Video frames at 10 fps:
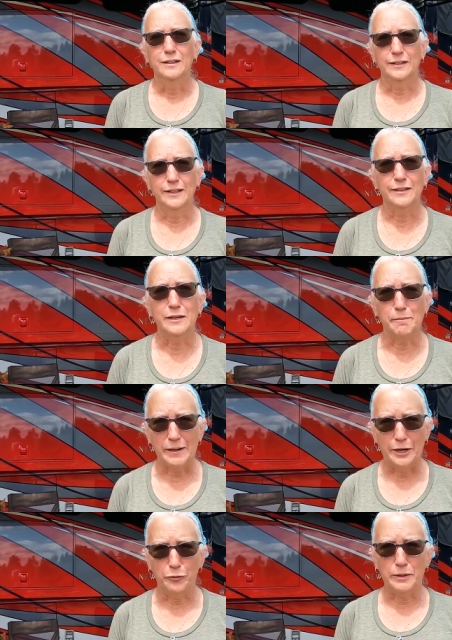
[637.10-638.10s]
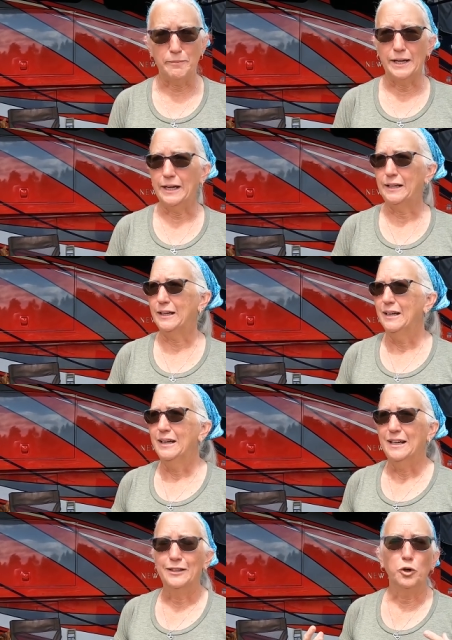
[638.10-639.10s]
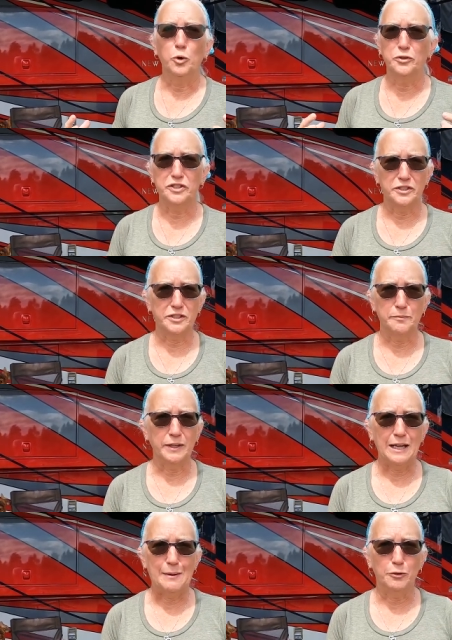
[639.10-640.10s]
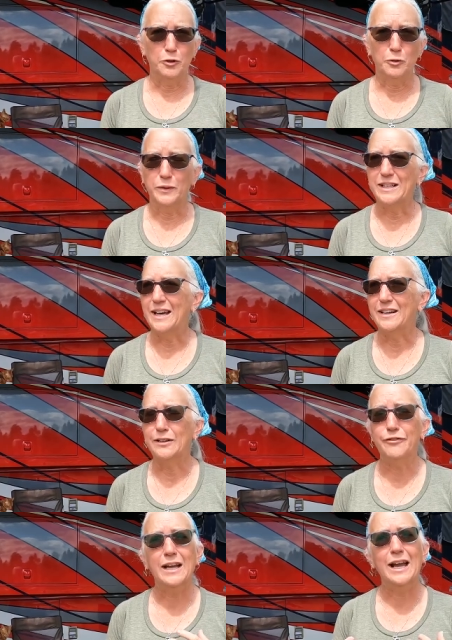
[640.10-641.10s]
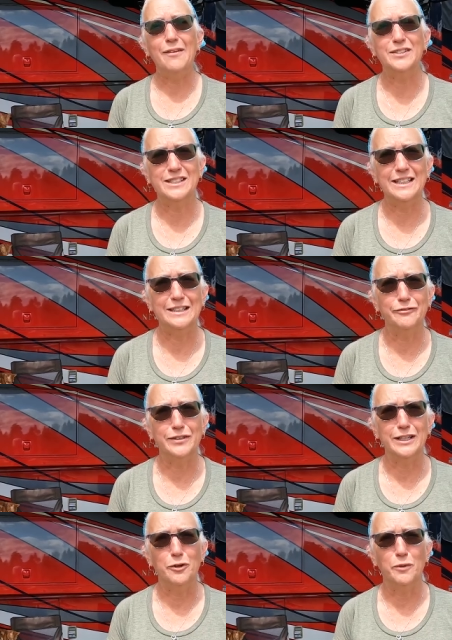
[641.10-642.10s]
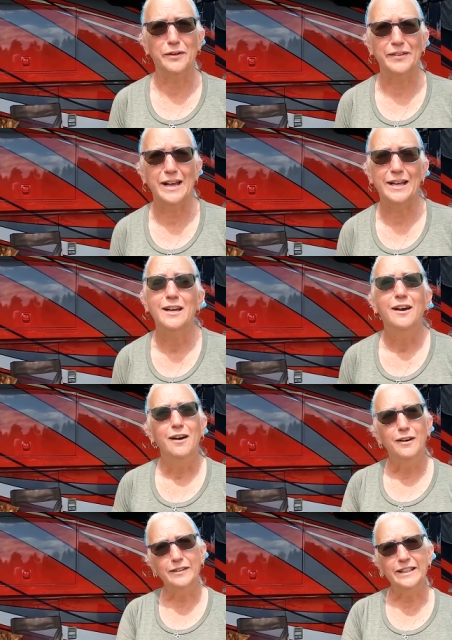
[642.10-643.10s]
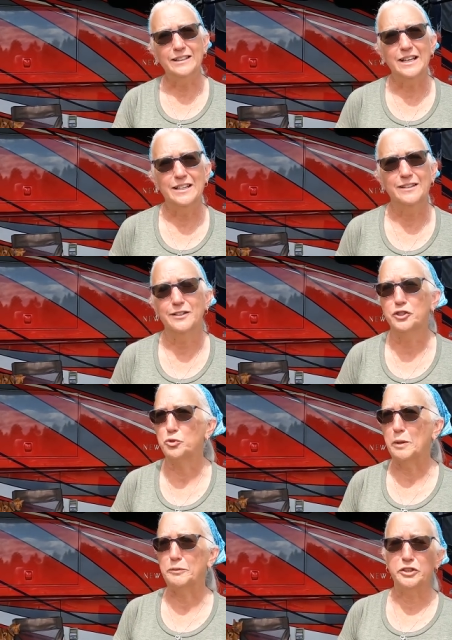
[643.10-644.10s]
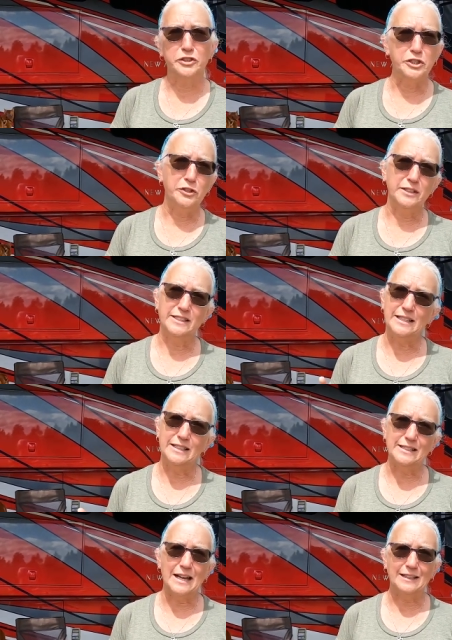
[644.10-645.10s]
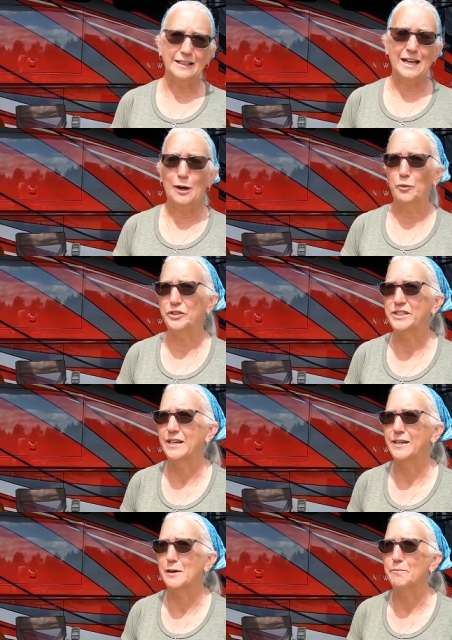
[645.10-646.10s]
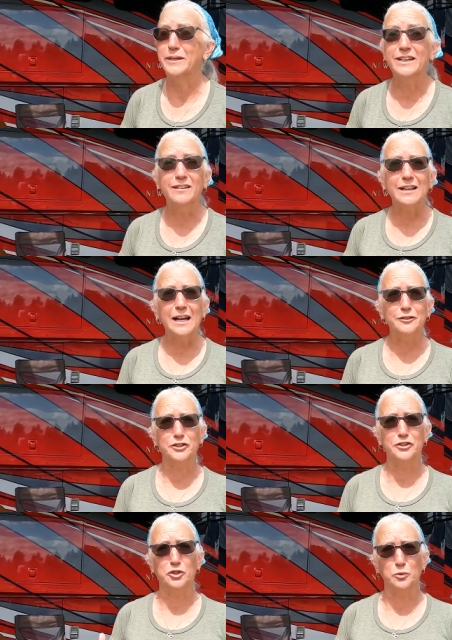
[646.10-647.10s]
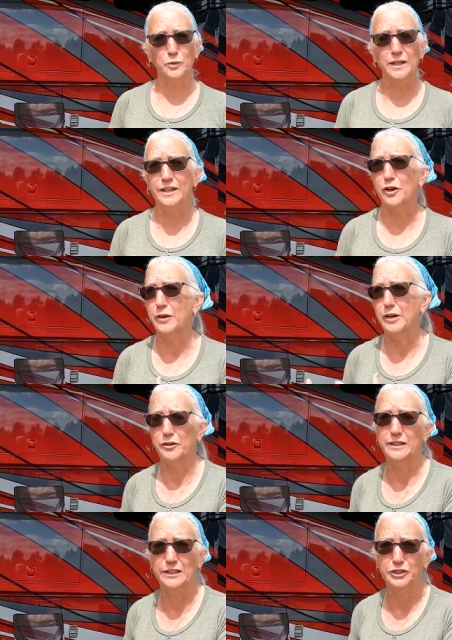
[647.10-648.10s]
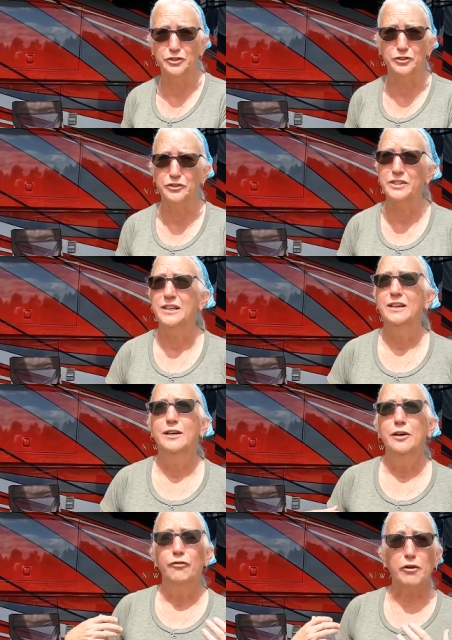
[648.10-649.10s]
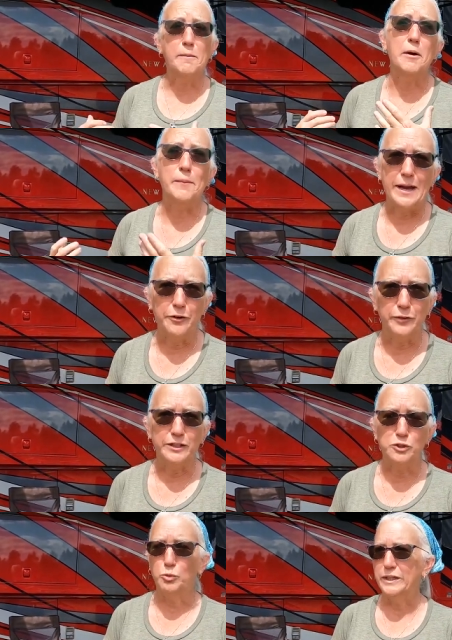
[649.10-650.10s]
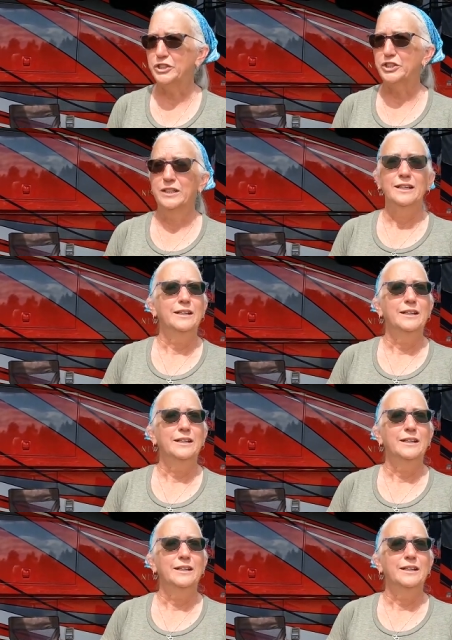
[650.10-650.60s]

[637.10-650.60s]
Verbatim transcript: lithium battery bank and the whole system that came along with that. And if you haven't seen the video on that, I'll link that in the description so you can see exactly how we're set up. But it allows us to run our air conditioners from our batteries, which